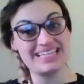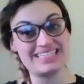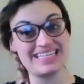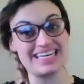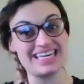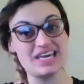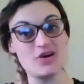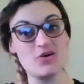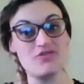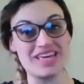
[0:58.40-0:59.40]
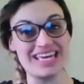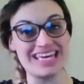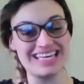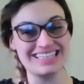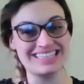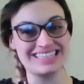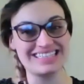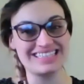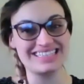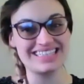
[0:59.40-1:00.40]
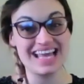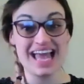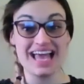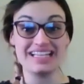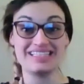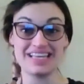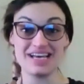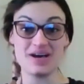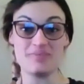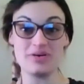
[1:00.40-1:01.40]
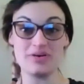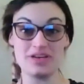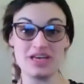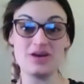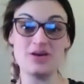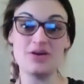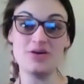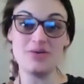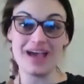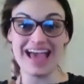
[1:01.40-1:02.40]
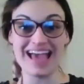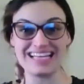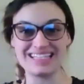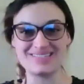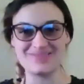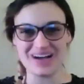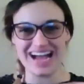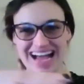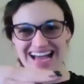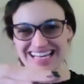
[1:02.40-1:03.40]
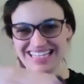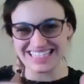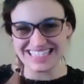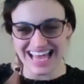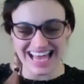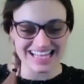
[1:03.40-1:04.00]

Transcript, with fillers: T U V W X Y Z.